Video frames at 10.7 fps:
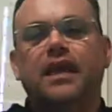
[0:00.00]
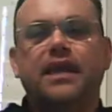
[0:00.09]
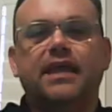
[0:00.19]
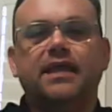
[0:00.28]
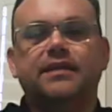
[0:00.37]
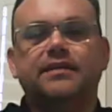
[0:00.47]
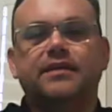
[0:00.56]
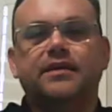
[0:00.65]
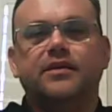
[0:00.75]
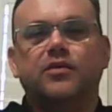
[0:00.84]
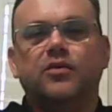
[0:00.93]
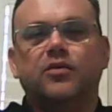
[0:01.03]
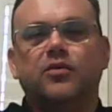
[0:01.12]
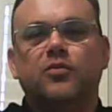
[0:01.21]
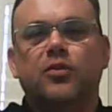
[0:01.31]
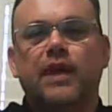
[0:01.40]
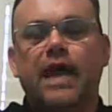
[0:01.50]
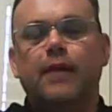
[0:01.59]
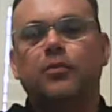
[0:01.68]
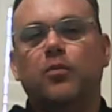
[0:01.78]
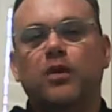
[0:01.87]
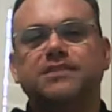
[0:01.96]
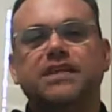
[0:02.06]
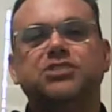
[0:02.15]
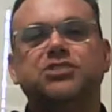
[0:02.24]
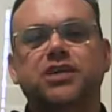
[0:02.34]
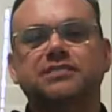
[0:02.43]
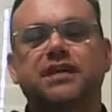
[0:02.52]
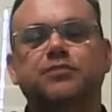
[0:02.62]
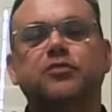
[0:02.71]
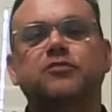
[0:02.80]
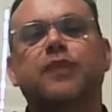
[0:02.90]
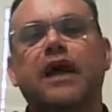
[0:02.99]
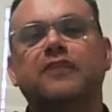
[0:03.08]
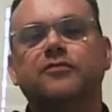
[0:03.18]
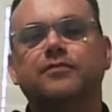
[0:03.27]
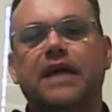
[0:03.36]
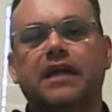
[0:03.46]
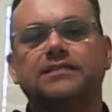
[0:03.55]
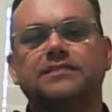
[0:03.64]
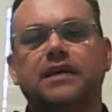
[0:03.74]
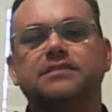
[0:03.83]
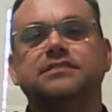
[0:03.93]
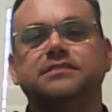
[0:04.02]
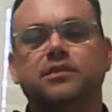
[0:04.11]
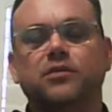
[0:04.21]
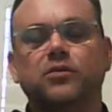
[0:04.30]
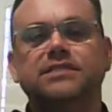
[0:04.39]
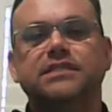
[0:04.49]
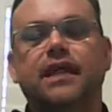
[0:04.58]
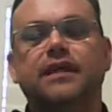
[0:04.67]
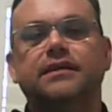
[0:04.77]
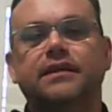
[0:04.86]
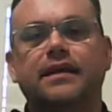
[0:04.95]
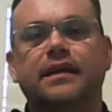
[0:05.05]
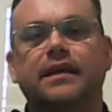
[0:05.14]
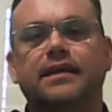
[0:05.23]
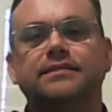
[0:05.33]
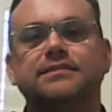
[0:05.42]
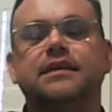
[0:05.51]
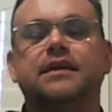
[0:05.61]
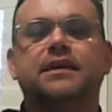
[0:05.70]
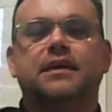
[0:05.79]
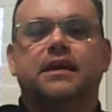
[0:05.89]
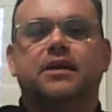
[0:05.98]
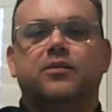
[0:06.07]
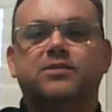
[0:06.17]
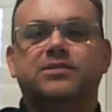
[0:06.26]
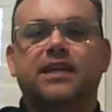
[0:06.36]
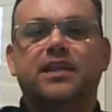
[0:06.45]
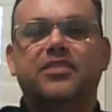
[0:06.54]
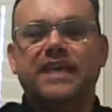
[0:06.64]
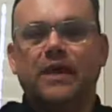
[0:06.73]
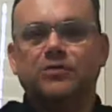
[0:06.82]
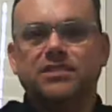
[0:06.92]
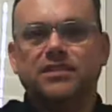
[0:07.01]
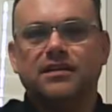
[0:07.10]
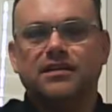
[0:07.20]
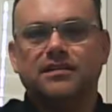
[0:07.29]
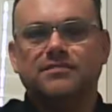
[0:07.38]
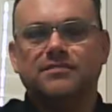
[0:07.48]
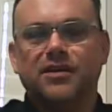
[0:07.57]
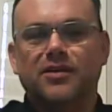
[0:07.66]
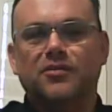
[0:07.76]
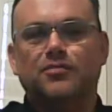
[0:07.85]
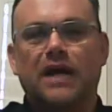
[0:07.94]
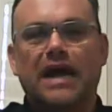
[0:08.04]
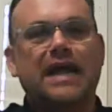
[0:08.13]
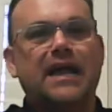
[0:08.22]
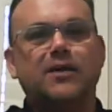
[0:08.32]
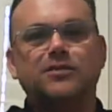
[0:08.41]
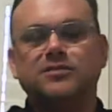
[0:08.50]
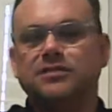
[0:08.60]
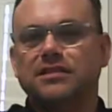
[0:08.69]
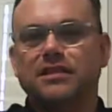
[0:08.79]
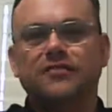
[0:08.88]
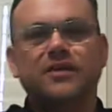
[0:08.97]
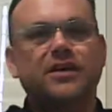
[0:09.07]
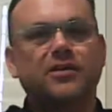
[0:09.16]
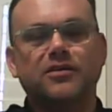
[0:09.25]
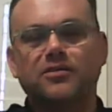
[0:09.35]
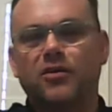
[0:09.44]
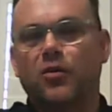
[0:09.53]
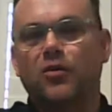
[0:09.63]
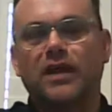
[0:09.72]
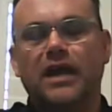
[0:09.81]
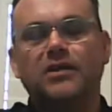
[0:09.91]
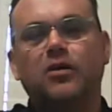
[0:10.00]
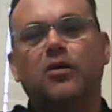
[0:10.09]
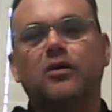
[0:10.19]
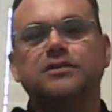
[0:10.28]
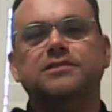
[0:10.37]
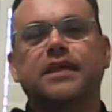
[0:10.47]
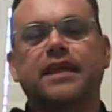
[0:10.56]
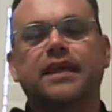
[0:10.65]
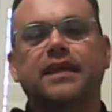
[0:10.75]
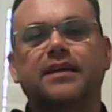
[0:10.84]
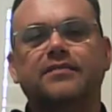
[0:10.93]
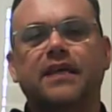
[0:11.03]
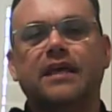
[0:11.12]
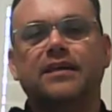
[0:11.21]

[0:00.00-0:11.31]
And what happened was, I just had moved back from Dallas, Texas, to Louisiana, and was to think I was going to, you know, buy a house, live here, the whole nine yards, and